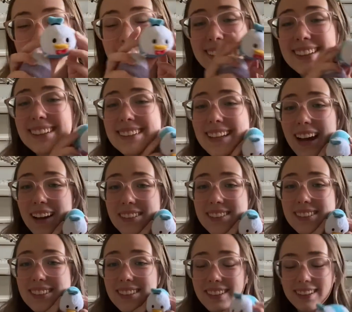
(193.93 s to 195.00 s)
He's
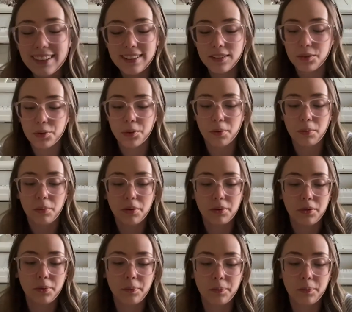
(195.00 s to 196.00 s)
absolutely adorable.